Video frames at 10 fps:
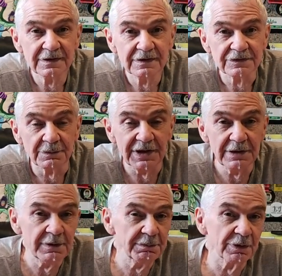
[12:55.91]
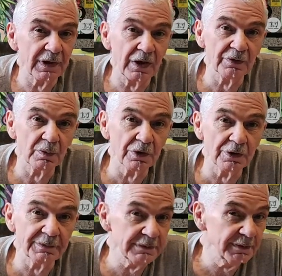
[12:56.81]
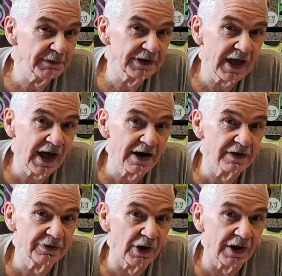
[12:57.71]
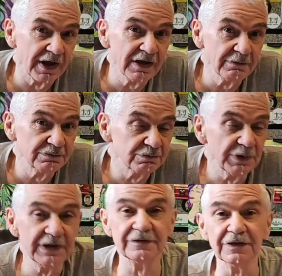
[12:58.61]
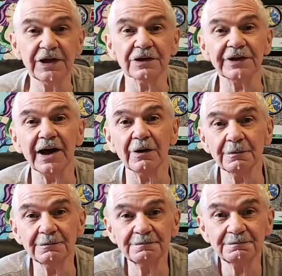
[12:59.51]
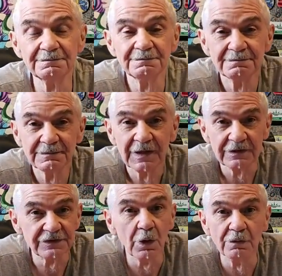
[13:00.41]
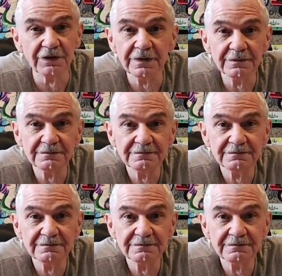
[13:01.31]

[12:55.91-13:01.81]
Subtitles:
So many people around the world, many people in Canada thought, hey, weed's legal now. It's over.